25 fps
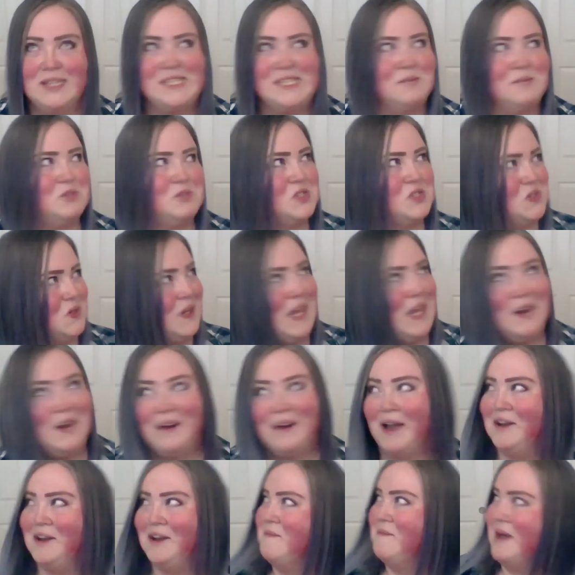just looking
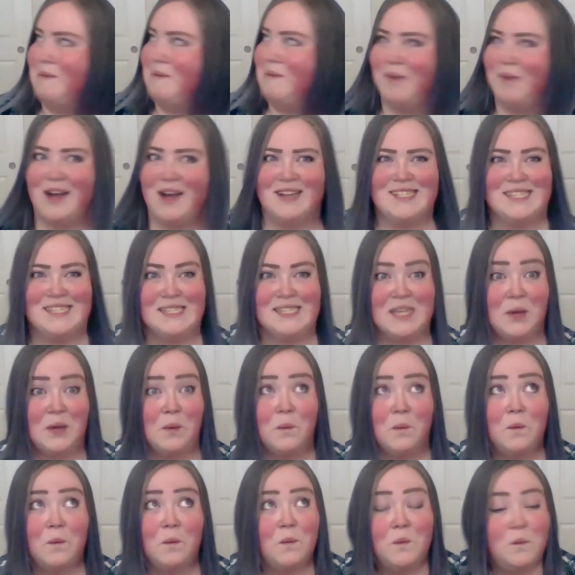around at my bosses like,
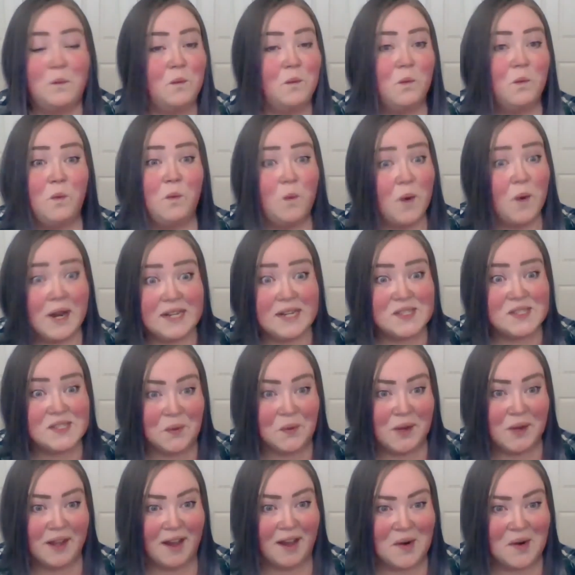what is
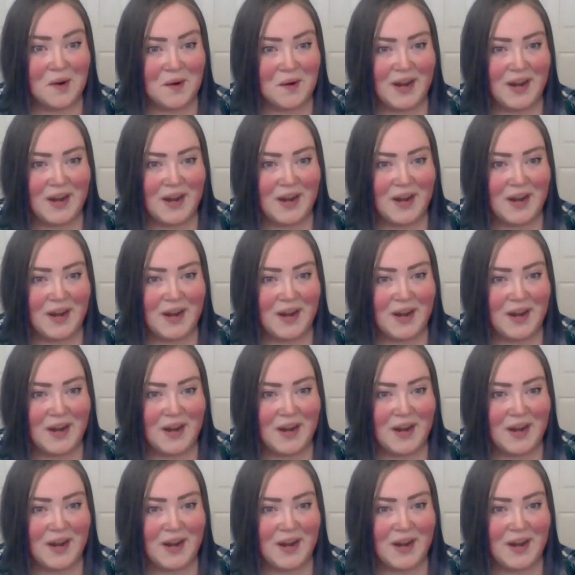going on right